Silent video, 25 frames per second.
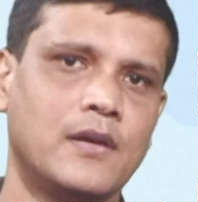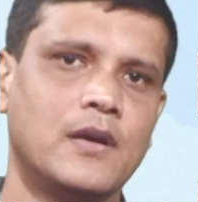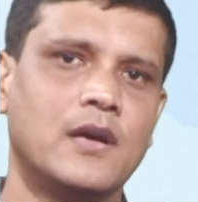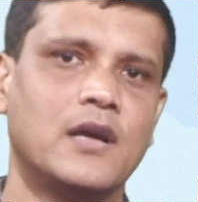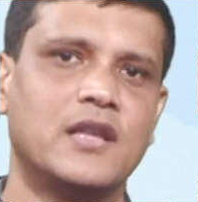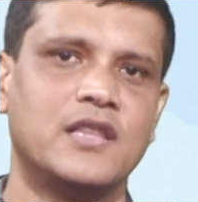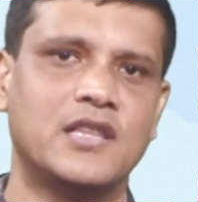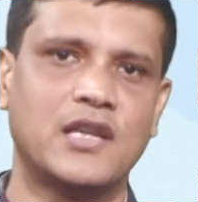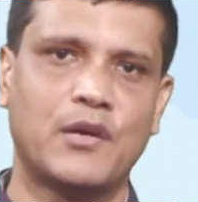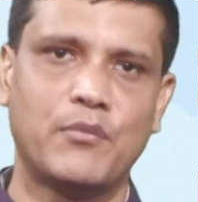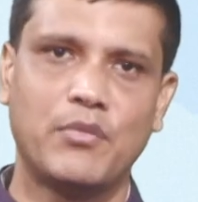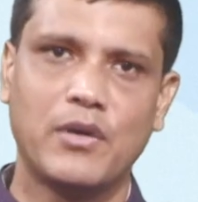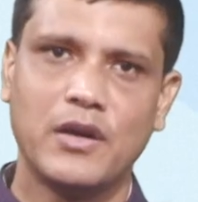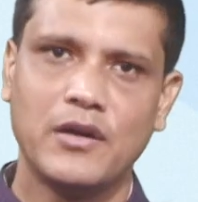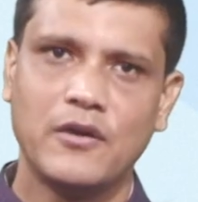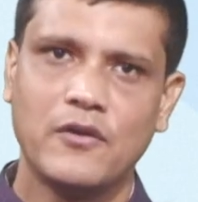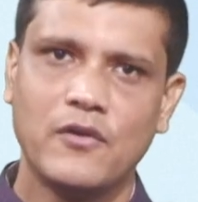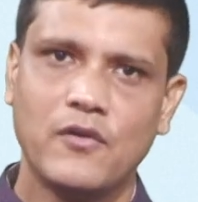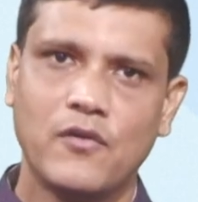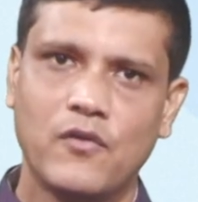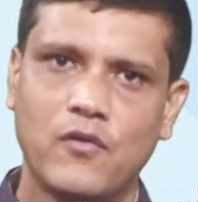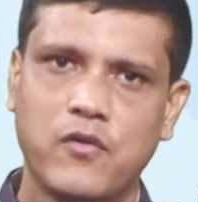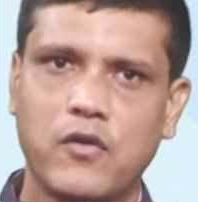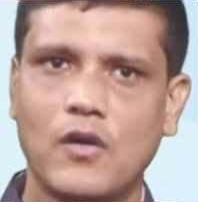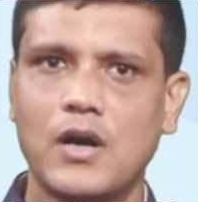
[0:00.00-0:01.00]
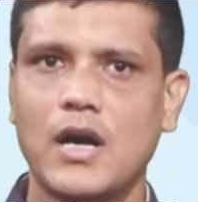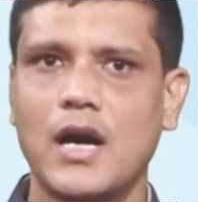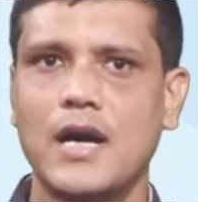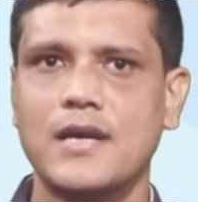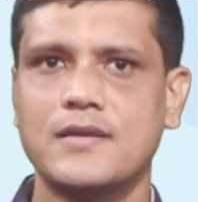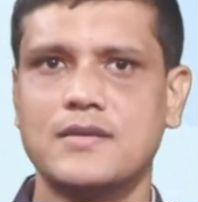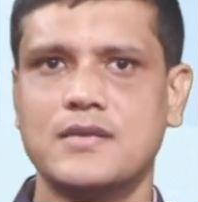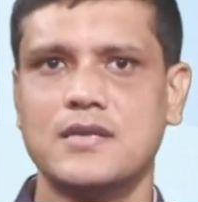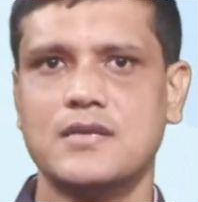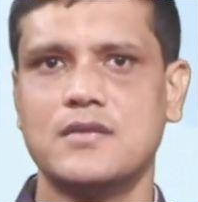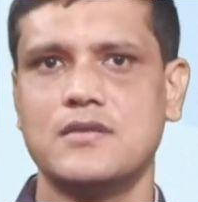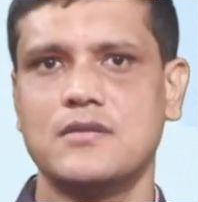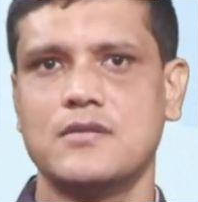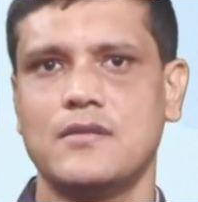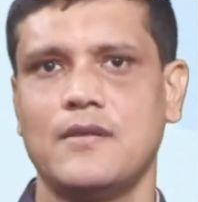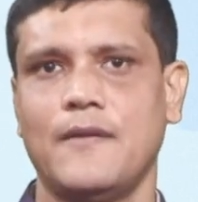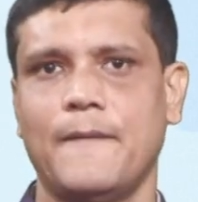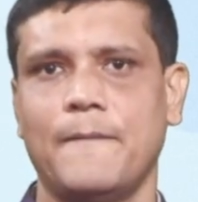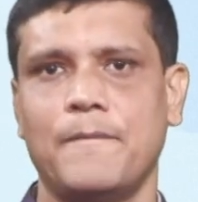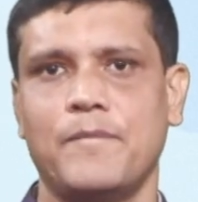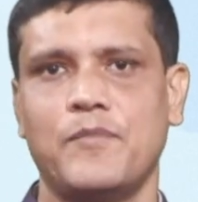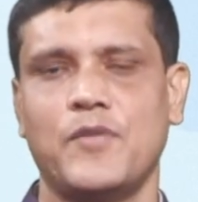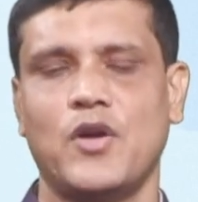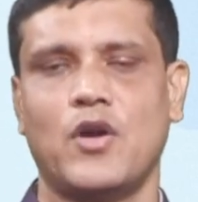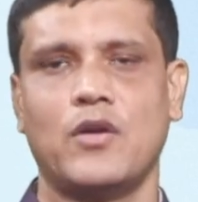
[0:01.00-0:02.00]
NABARD focuses
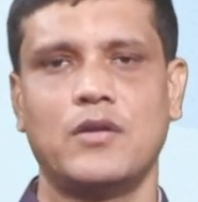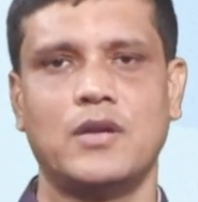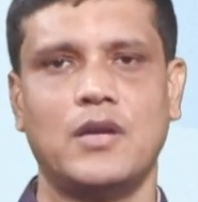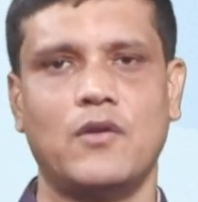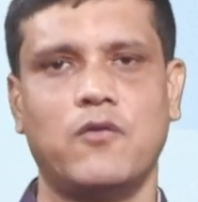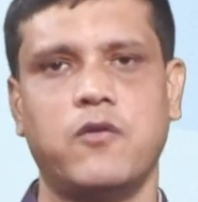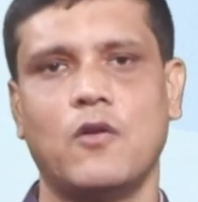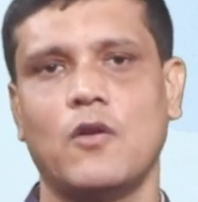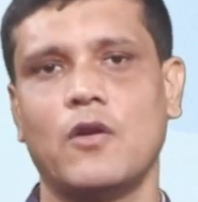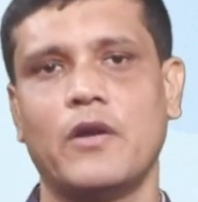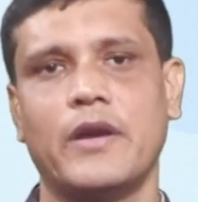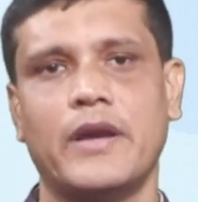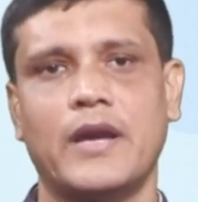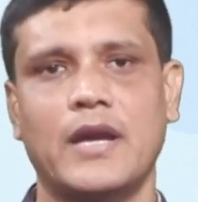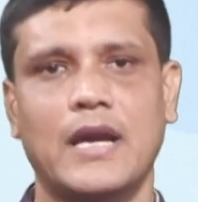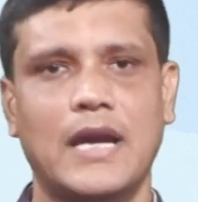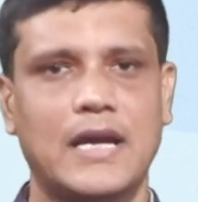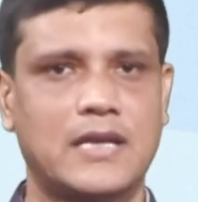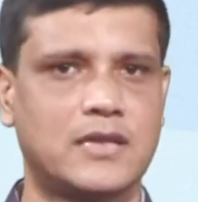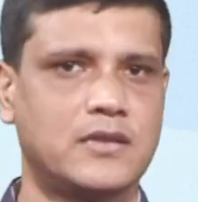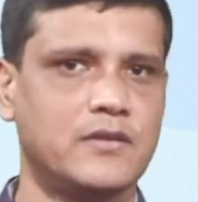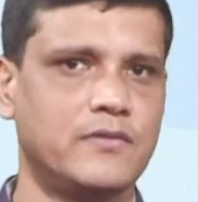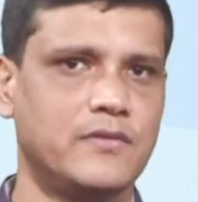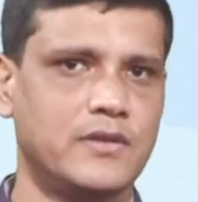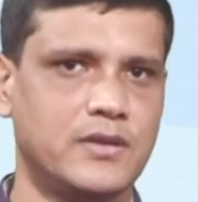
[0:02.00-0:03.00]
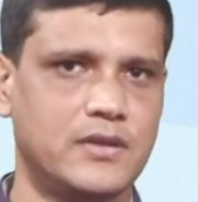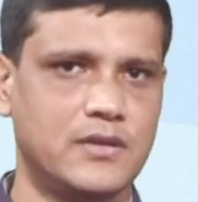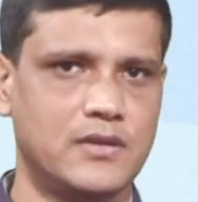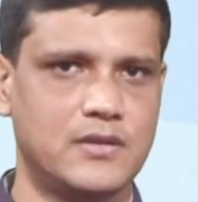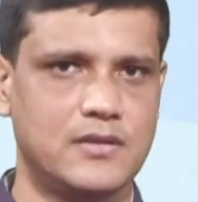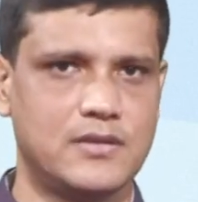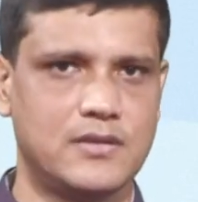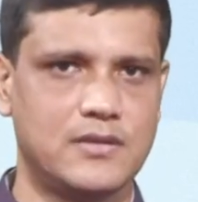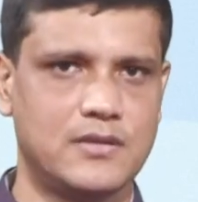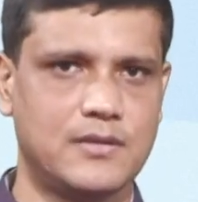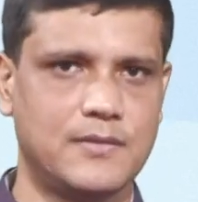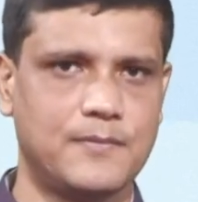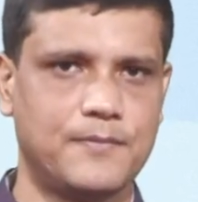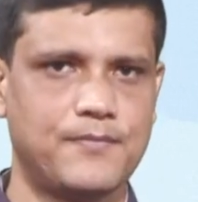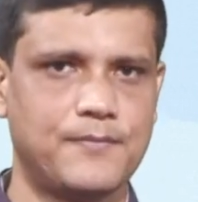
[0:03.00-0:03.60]
on the following activities.